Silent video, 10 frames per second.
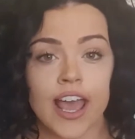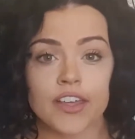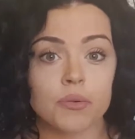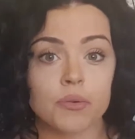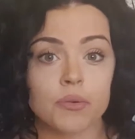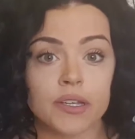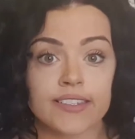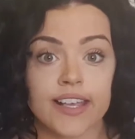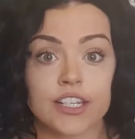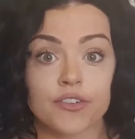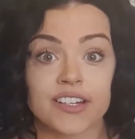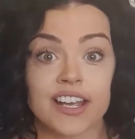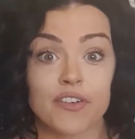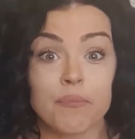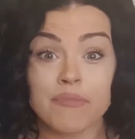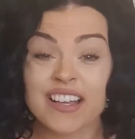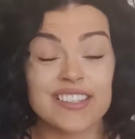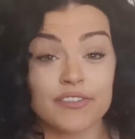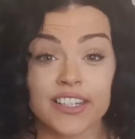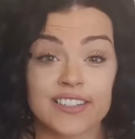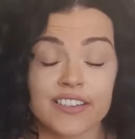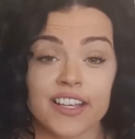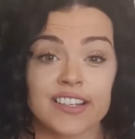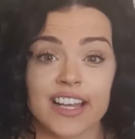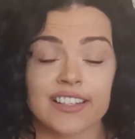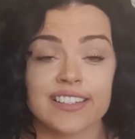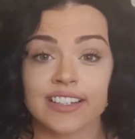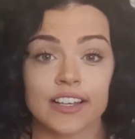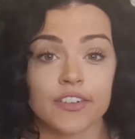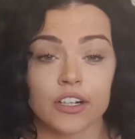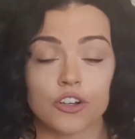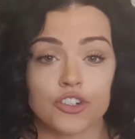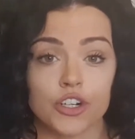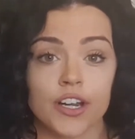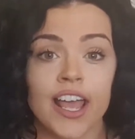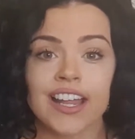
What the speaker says: and then 2 weeks later I'd have a massive list of things that I still haven't got done,